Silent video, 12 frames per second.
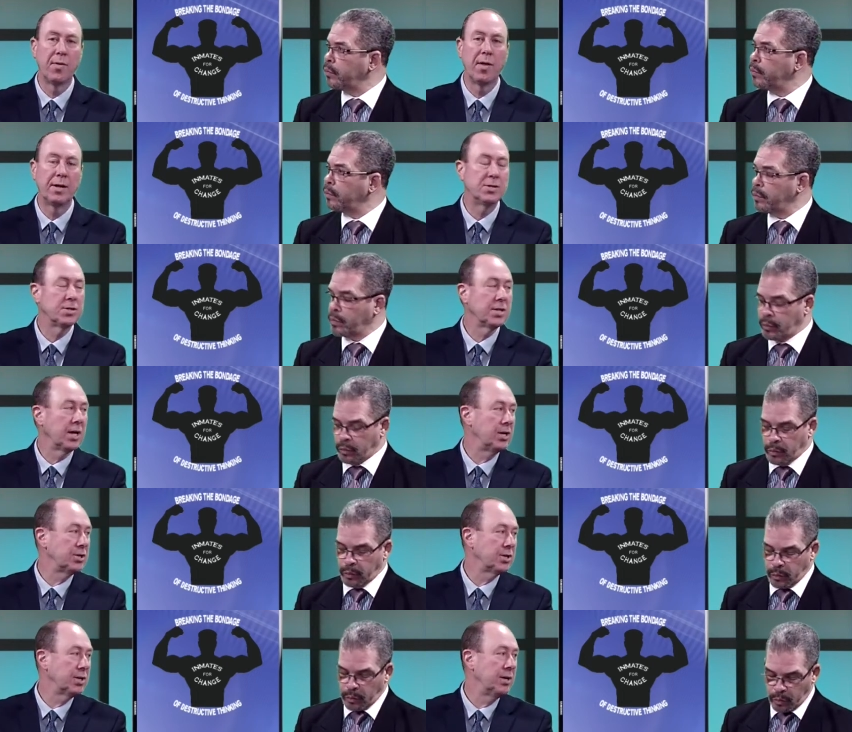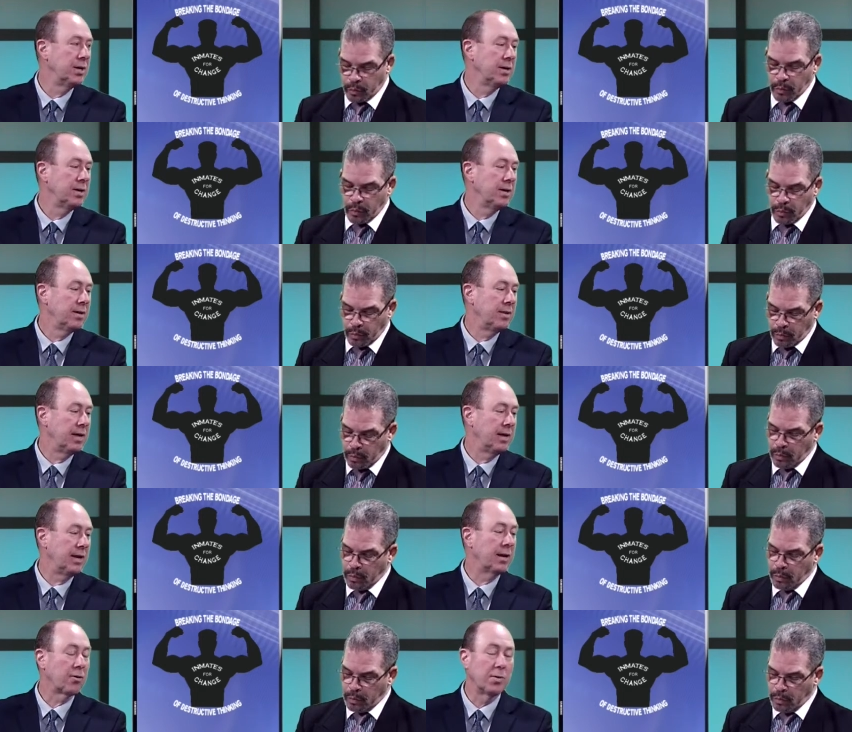Speaker 1: legislation
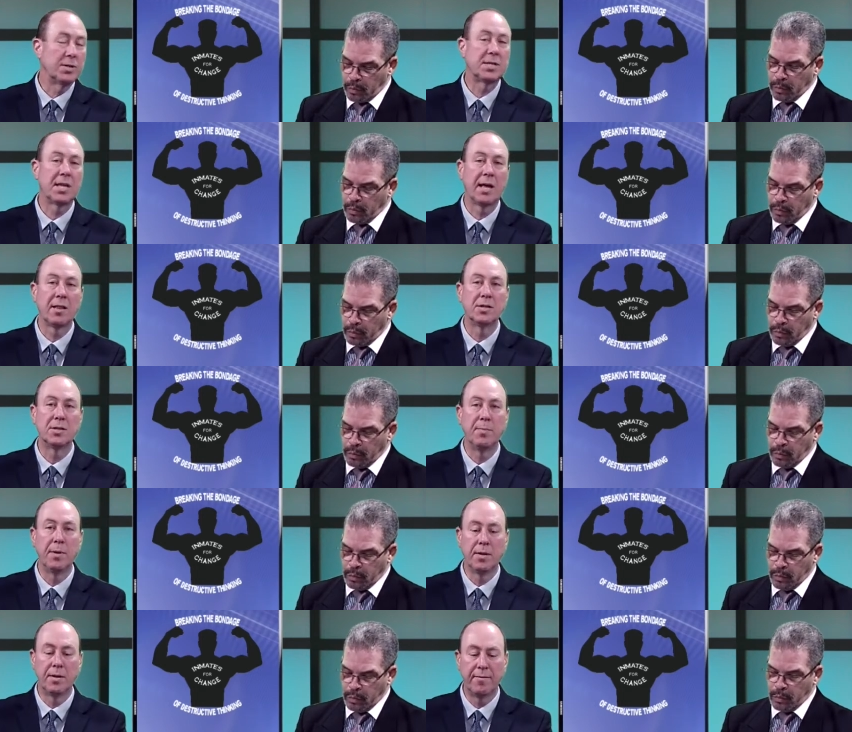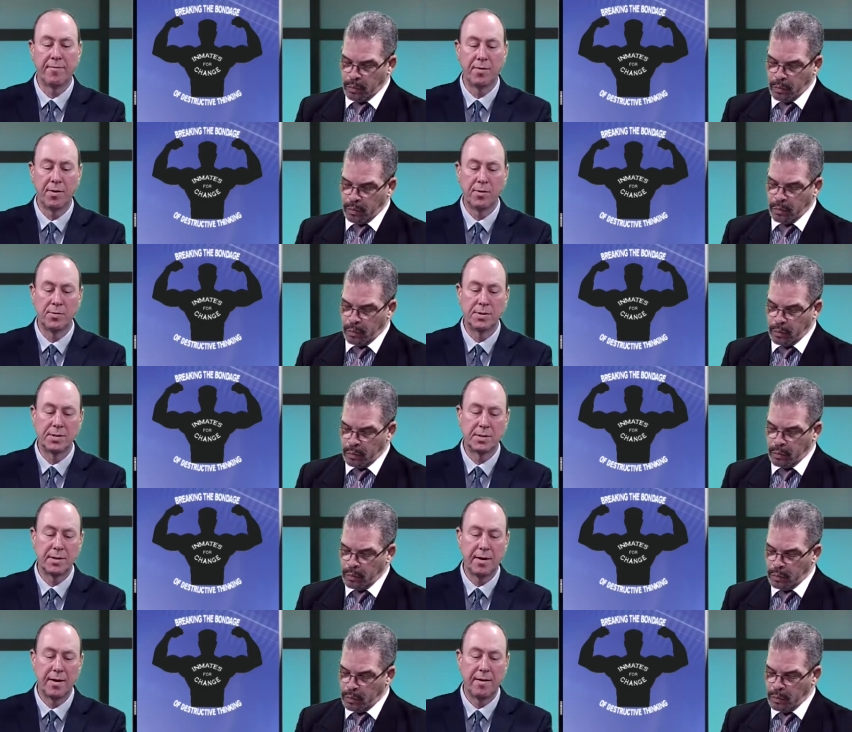that increased the eligibility for
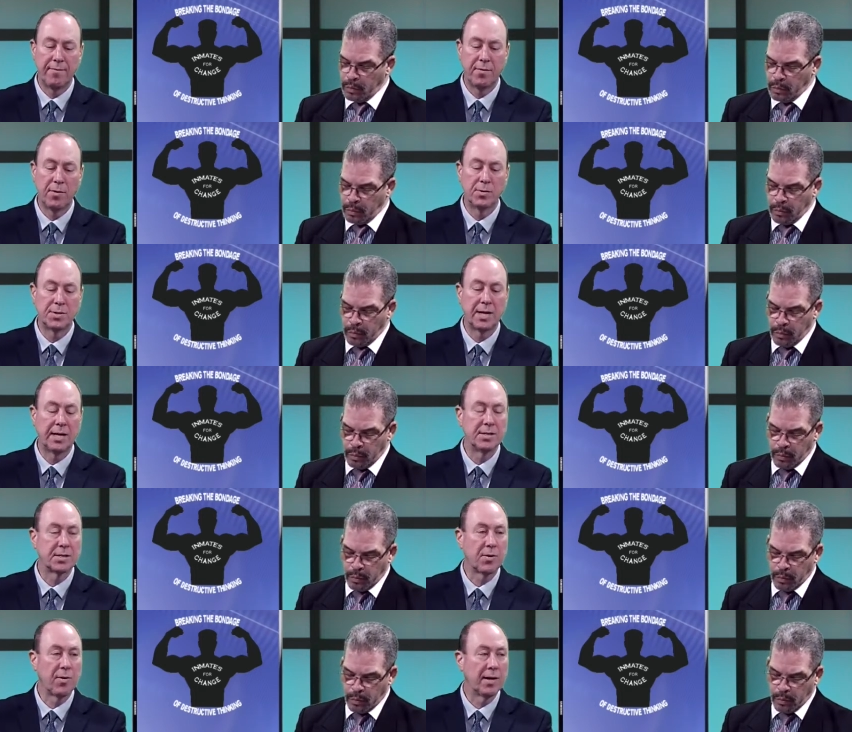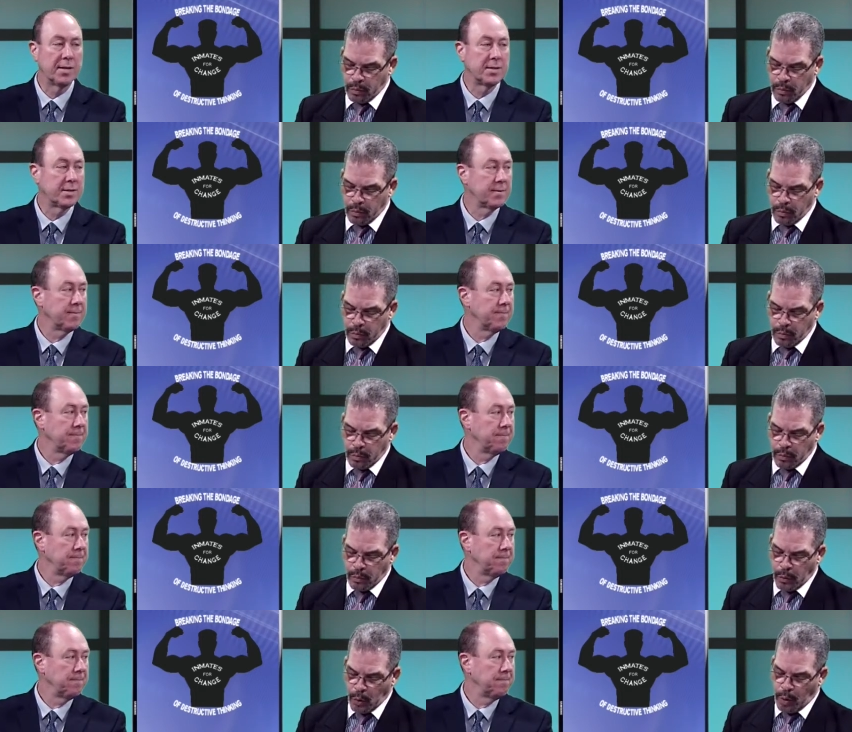those uh, for those sentence credits.
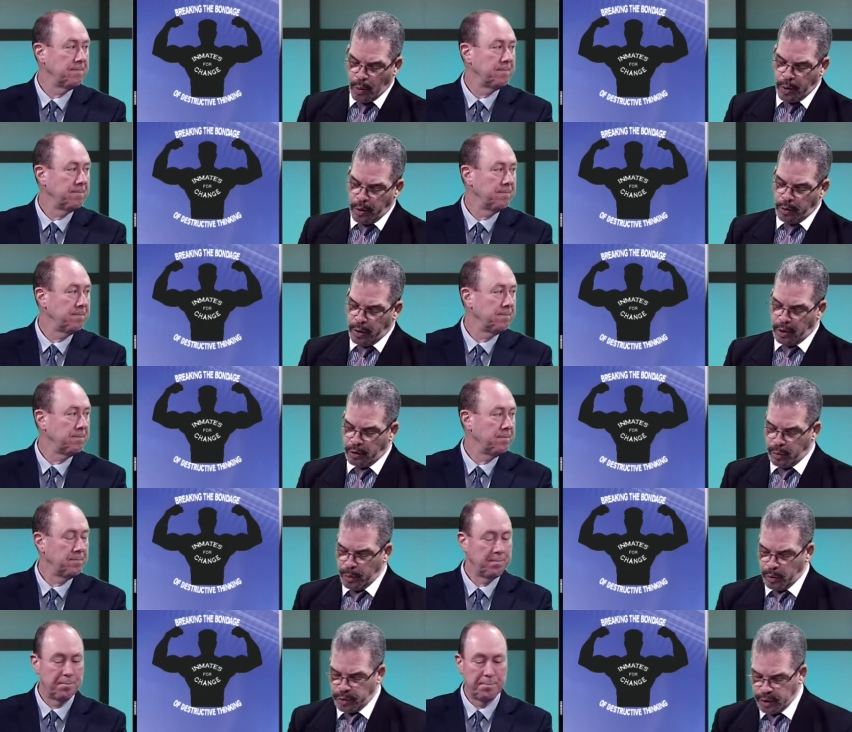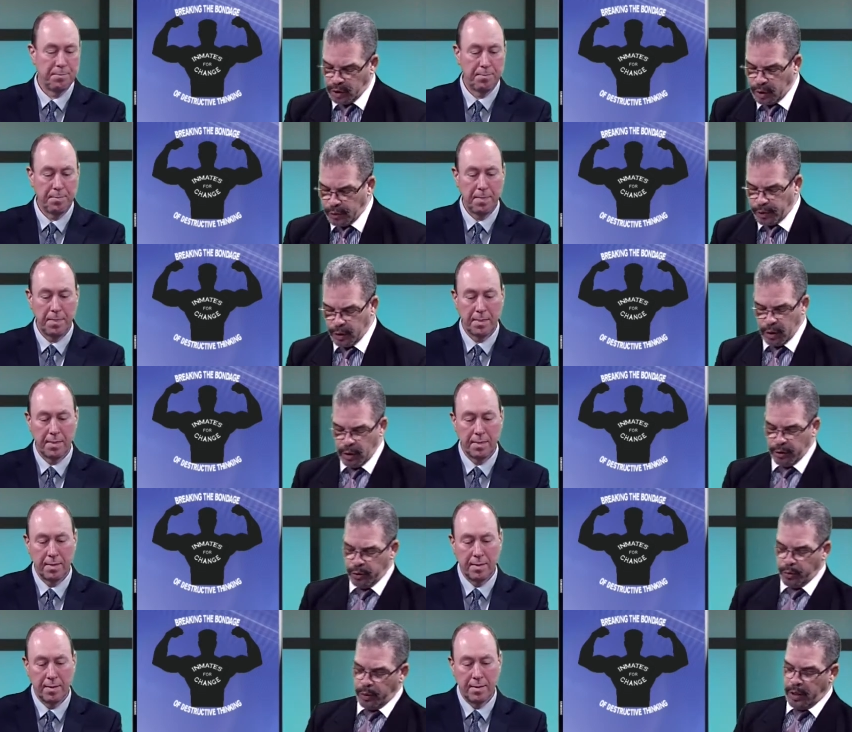
Speaker 2: Well, what do you think is the most significant
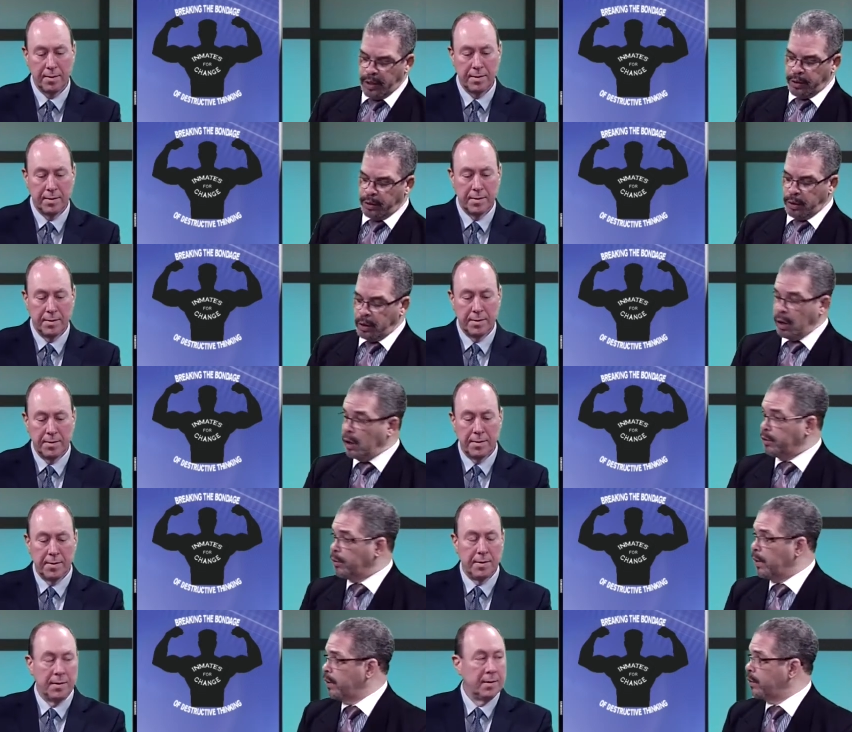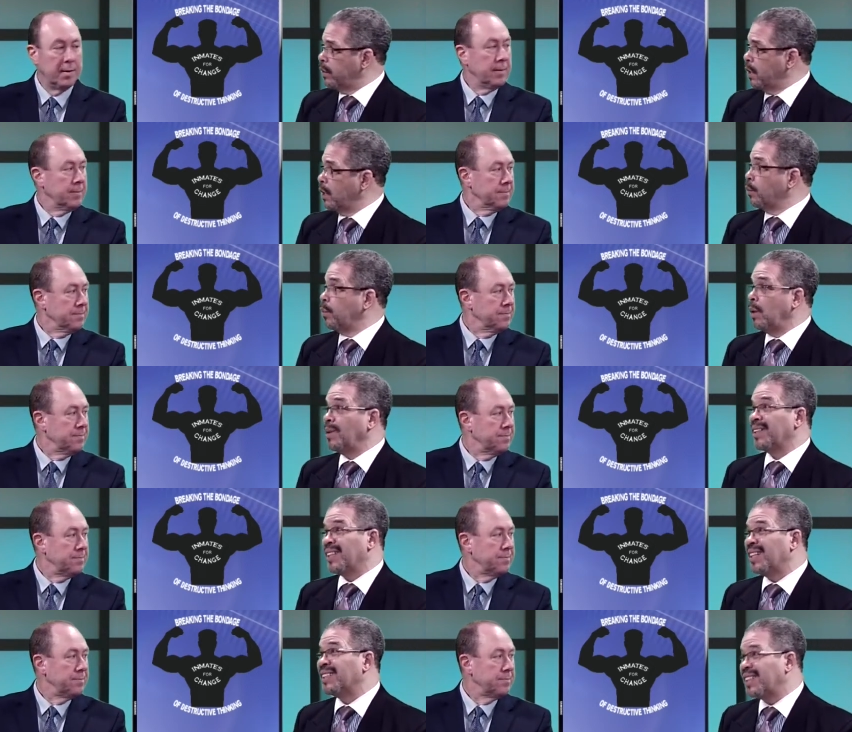issue related to incarceration that the public
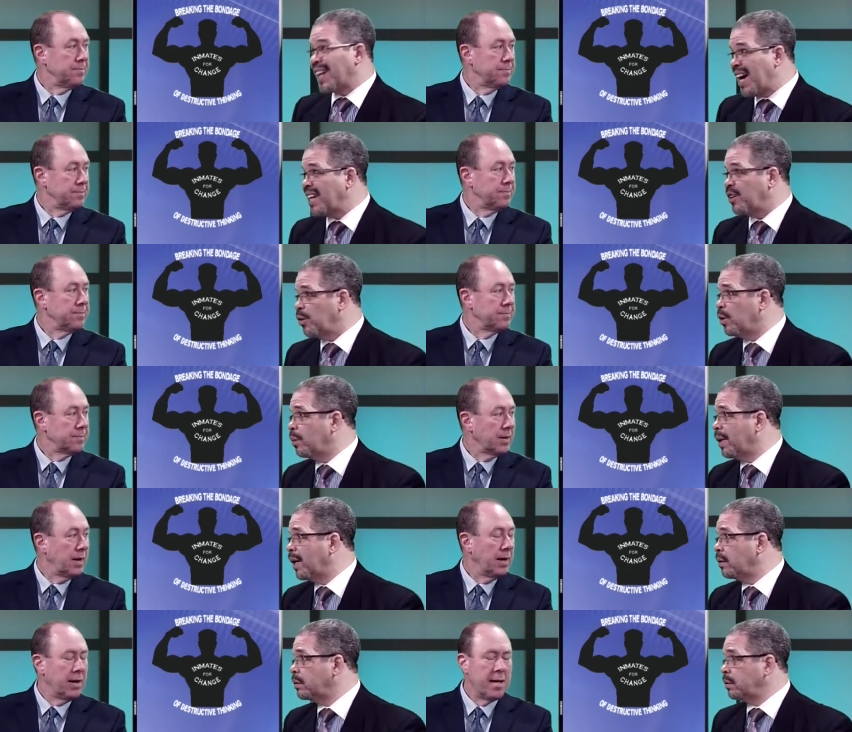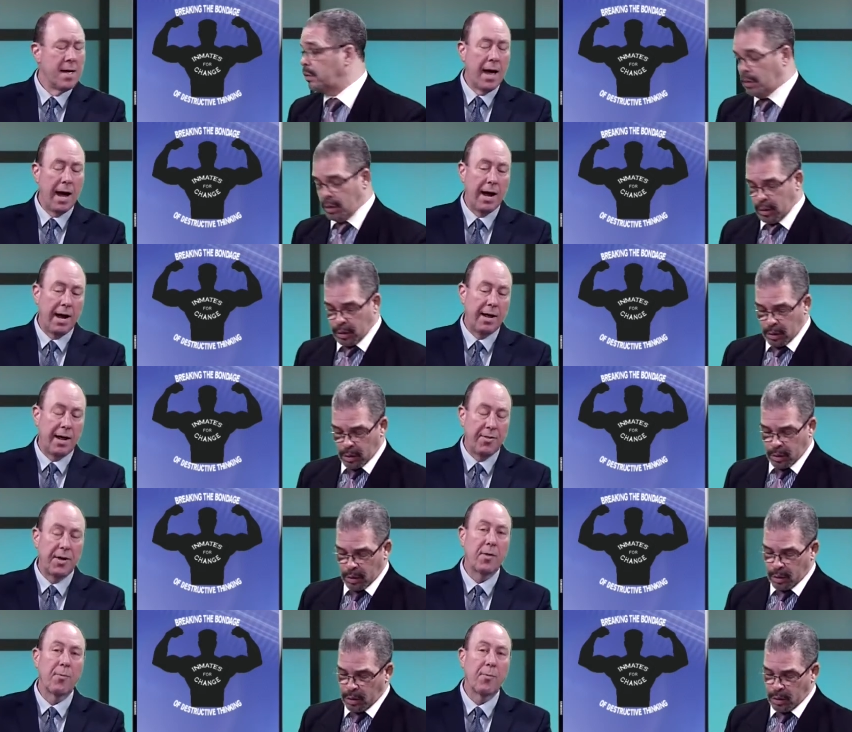does not know about?
Speaker 1: Yeah. I, I, think it